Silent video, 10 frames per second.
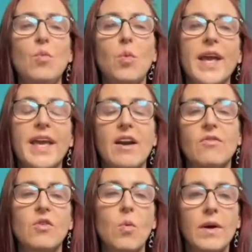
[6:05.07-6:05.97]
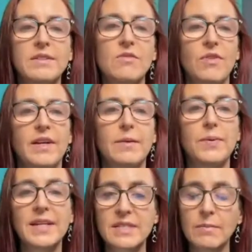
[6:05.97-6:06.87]
way of quantifying it?
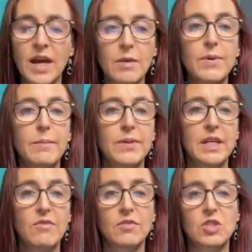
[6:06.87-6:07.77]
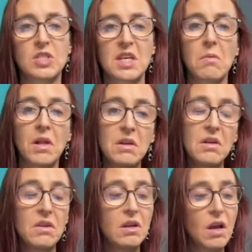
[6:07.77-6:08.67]
Because I'm not a big believer of just saying, well,
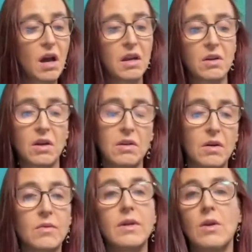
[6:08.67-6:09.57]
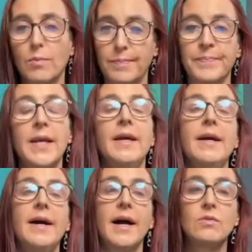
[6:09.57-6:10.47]
you either got it or you don't. No.
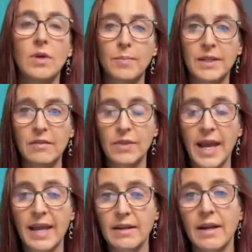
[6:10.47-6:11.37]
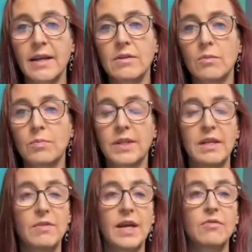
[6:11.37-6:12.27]
I do not believe that. I don't
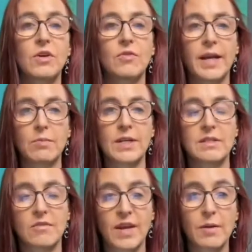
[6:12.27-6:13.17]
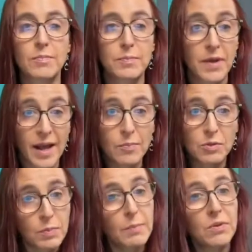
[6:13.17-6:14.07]
believe that for a fact, because I've
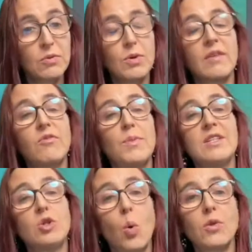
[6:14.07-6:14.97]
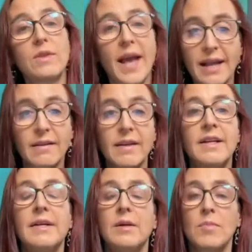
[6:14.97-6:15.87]
helped people who have been told that
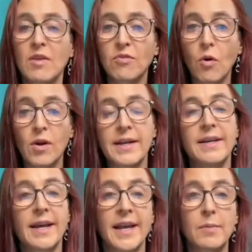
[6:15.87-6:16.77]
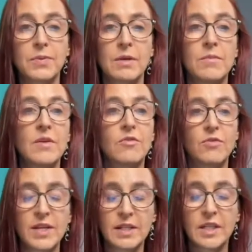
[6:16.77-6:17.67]
before, and I helped them
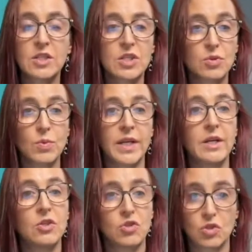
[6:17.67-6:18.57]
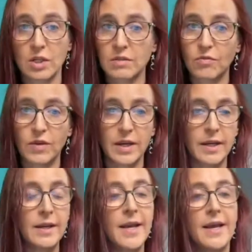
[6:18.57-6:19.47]
feel the swing just
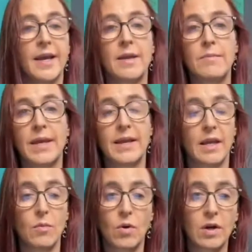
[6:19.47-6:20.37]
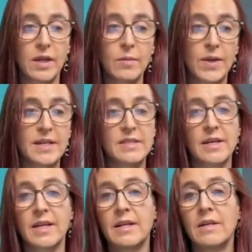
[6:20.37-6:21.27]
fine and make a walking bass
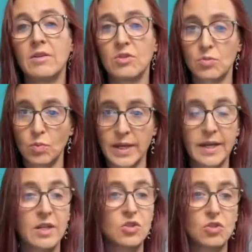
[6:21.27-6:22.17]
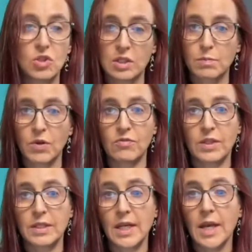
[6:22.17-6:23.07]
line swing just
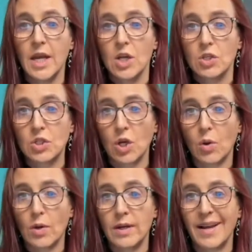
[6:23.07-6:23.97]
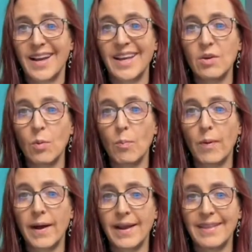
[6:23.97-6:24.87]
perfectly. So I don't
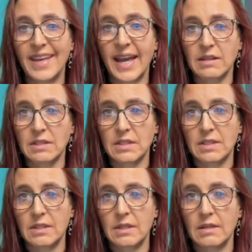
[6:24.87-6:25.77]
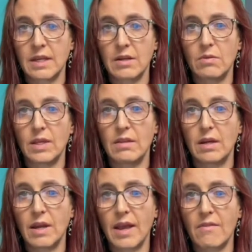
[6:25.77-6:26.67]
buy that you
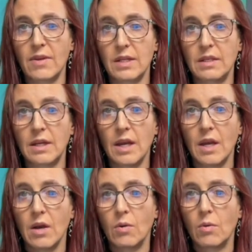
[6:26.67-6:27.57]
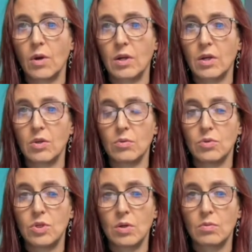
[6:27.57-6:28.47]
either have it or you
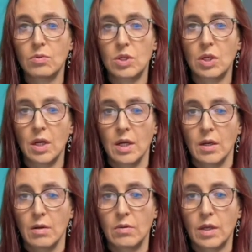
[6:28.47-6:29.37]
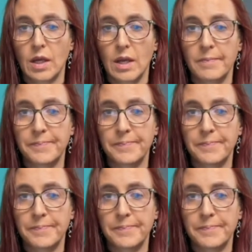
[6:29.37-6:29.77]
don't. Okay,